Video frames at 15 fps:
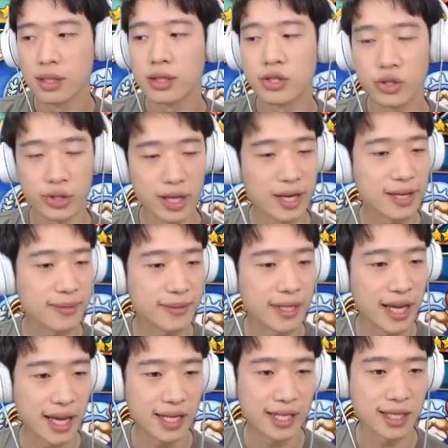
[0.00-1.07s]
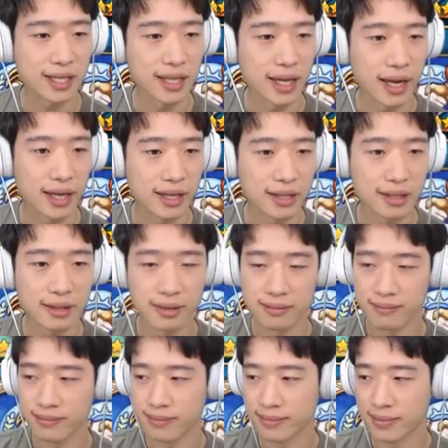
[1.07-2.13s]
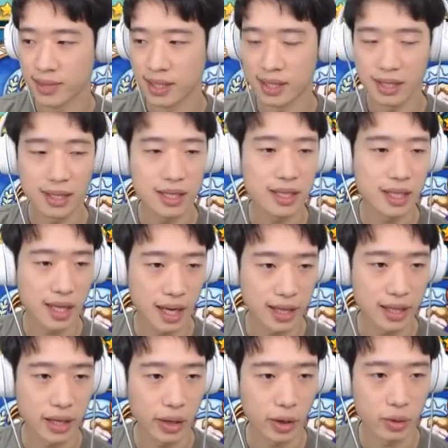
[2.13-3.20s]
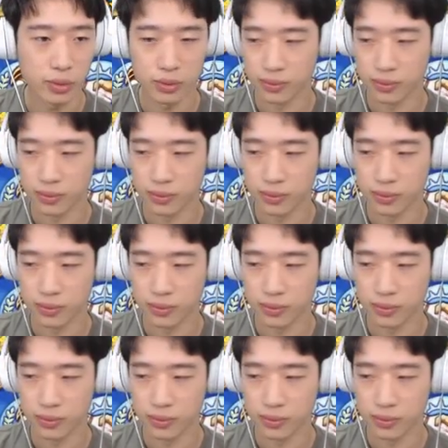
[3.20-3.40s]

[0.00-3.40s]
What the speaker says: do not even hesitate. Gotta go.